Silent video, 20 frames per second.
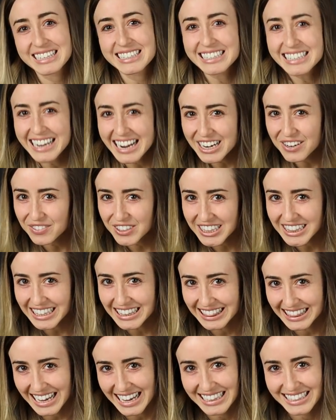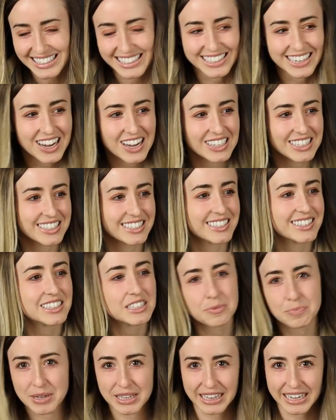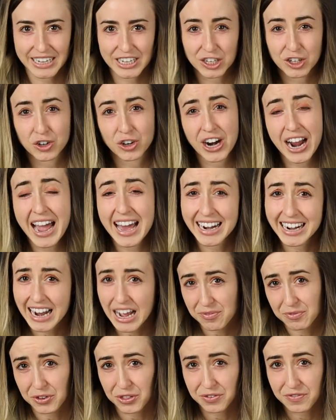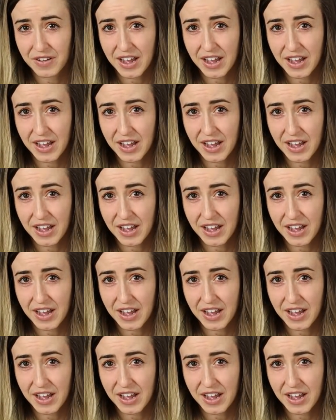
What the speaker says: is native to the lens, not simulated or added after the